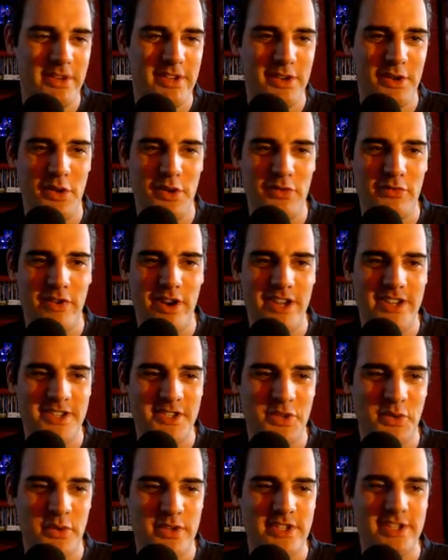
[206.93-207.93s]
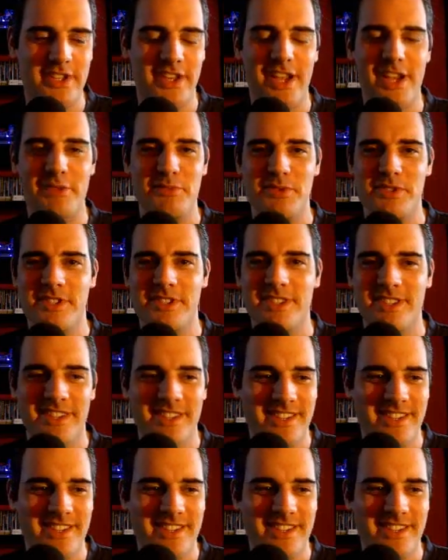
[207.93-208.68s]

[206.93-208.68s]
It's a long race, 20 laps,